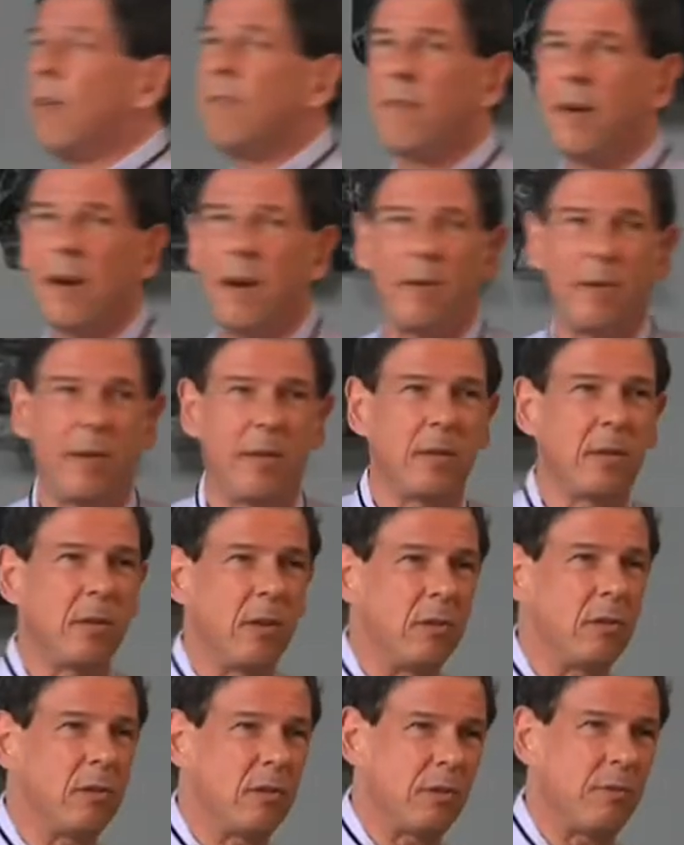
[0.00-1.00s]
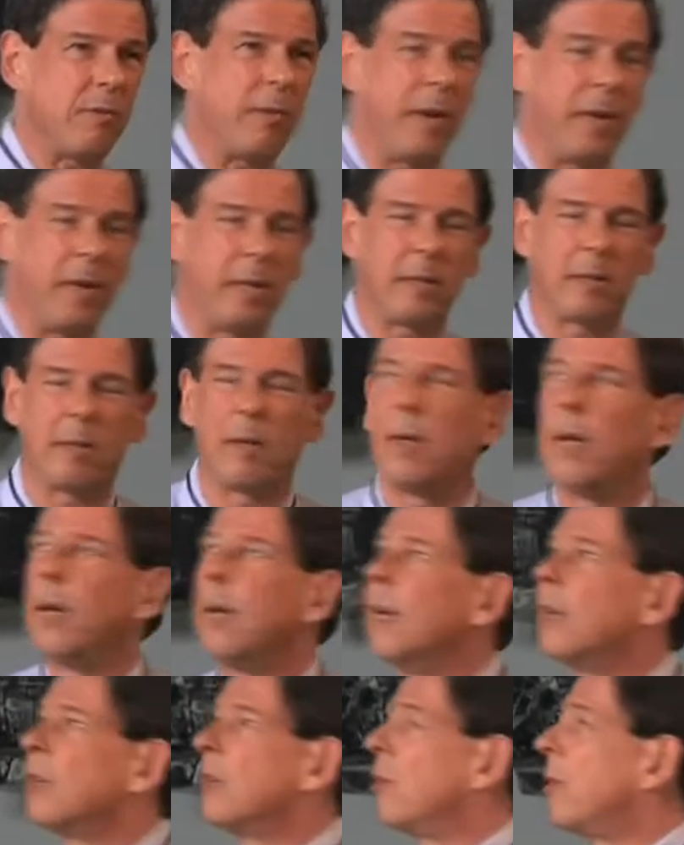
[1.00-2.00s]
covariant constraint.
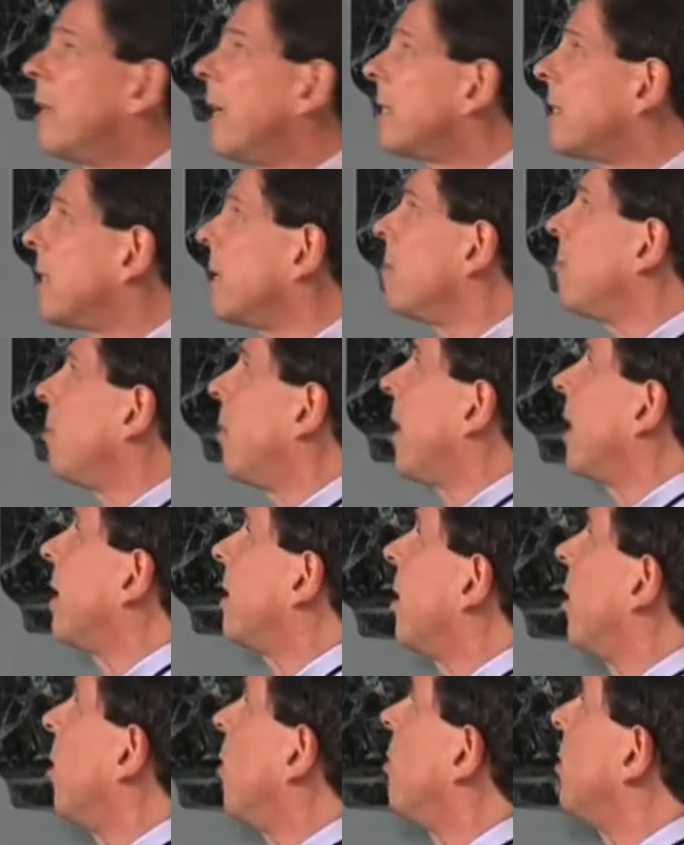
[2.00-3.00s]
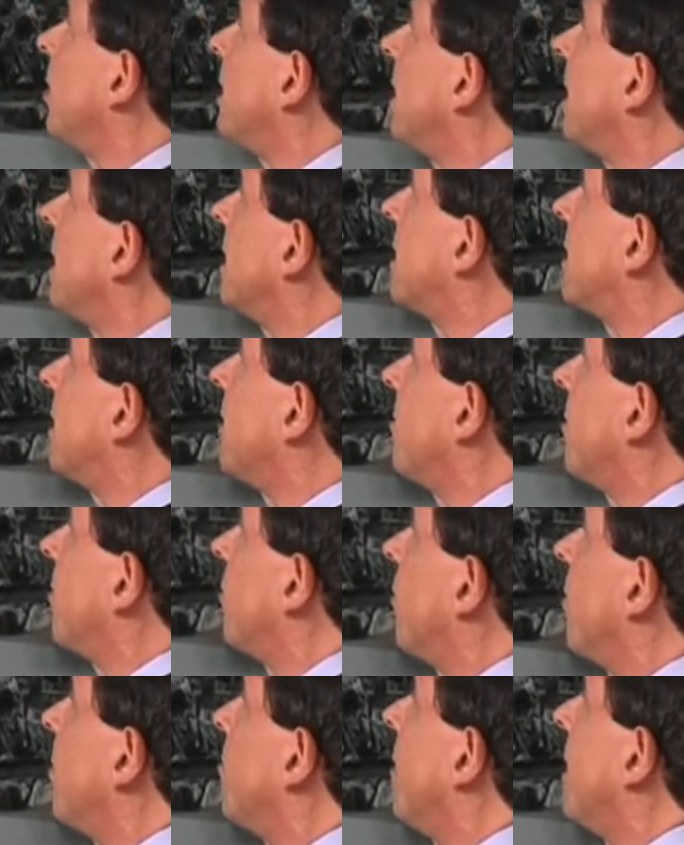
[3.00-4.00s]
So it doesn't break the ODD
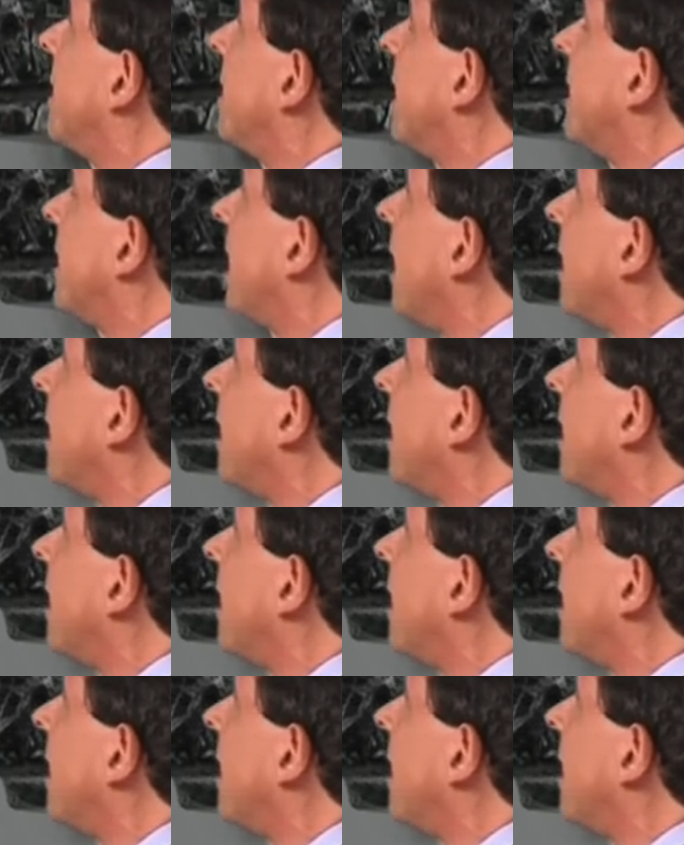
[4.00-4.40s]
symmetry, but it